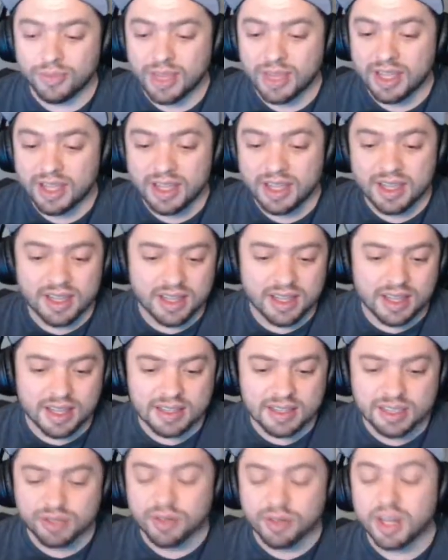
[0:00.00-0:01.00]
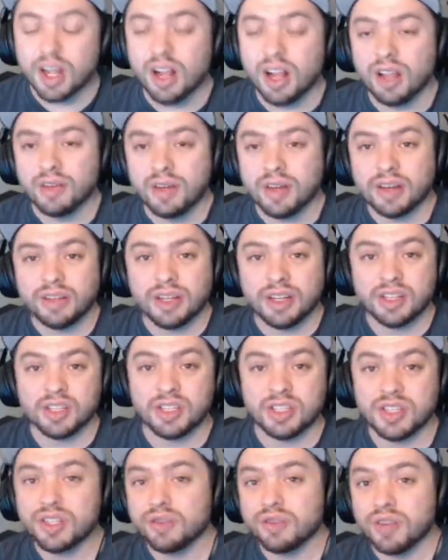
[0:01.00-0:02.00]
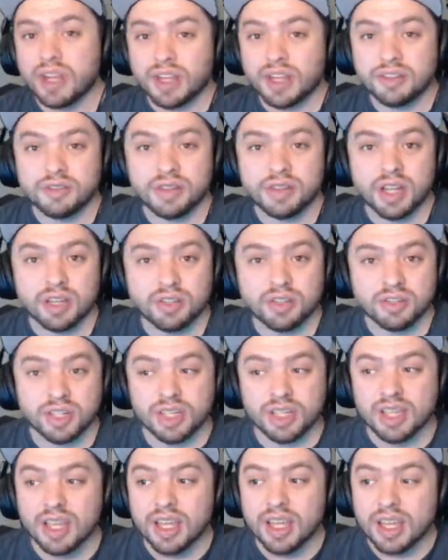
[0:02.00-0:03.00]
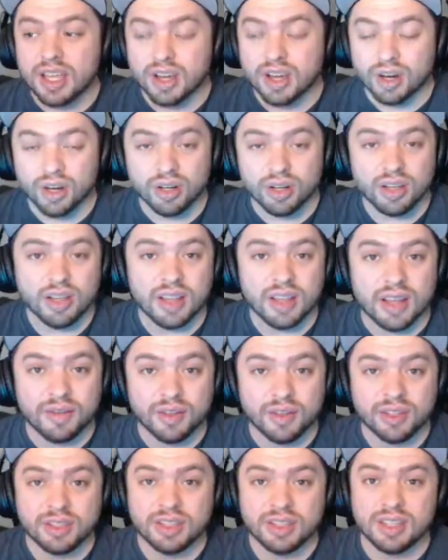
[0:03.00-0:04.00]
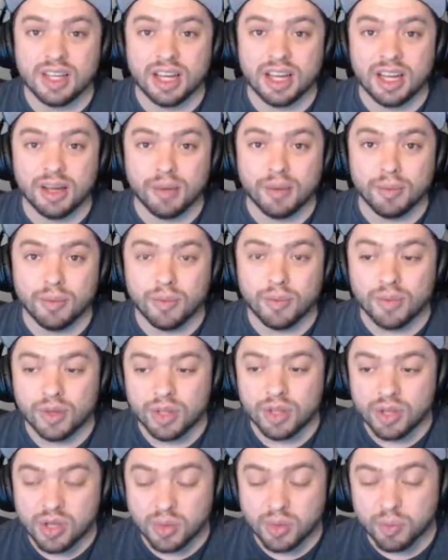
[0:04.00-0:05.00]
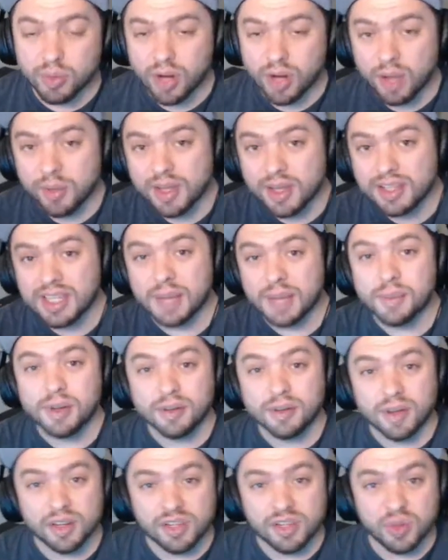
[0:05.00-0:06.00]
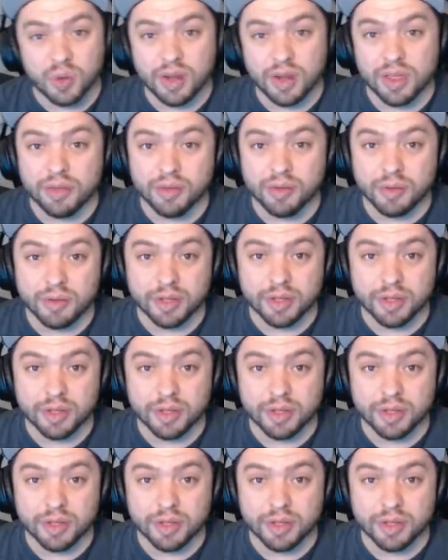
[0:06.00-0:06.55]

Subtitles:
It's a great all-around dungeon. It's a great introductory. Early levels, you could probably attempt it around 23 with a